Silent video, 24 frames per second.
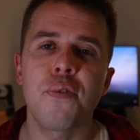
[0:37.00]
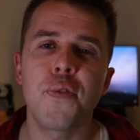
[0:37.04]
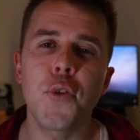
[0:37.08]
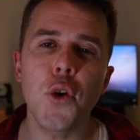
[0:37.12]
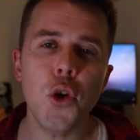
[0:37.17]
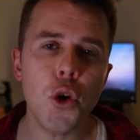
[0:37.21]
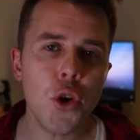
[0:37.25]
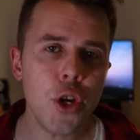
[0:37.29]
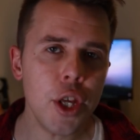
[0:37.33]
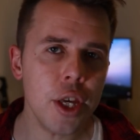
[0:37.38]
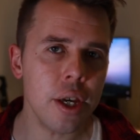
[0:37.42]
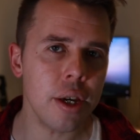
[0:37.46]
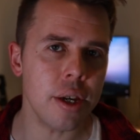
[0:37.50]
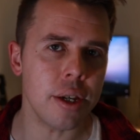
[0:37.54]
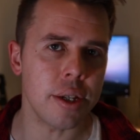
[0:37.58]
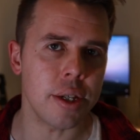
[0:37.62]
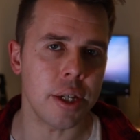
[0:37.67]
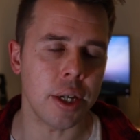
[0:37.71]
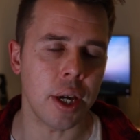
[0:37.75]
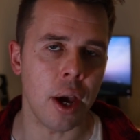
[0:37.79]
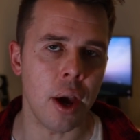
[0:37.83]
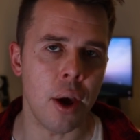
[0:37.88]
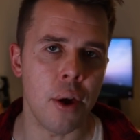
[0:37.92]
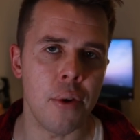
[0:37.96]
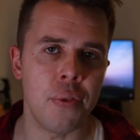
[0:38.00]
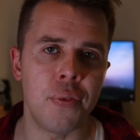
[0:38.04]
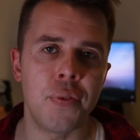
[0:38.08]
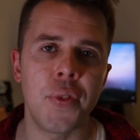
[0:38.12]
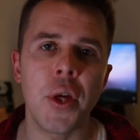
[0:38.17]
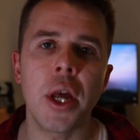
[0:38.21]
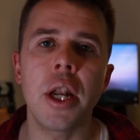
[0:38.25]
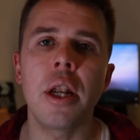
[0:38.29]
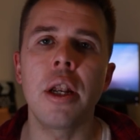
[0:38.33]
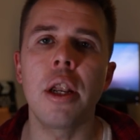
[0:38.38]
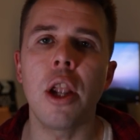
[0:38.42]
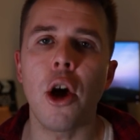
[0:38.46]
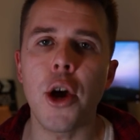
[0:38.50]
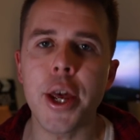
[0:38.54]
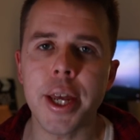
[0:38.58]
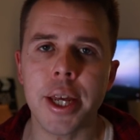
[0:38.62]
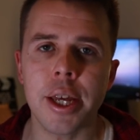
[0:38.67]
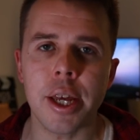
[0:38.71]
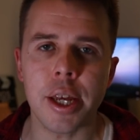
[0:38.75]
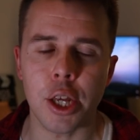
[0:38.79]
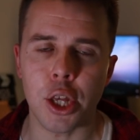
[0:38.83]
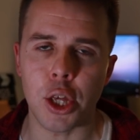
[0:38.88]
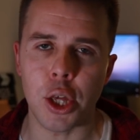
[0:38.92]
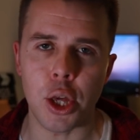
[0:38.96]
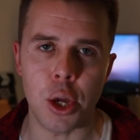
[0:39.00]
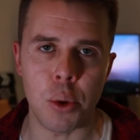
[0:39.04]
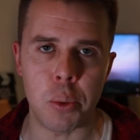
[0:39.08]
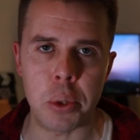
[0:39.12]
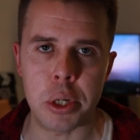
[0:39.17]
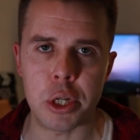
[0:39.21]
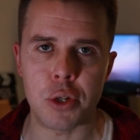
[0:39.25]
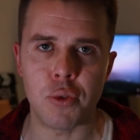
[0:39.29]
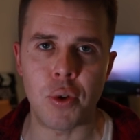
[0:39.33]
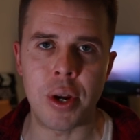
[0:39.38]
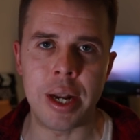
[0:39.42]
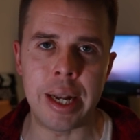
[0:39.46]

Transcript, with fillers: Four years ago, the Leica Q was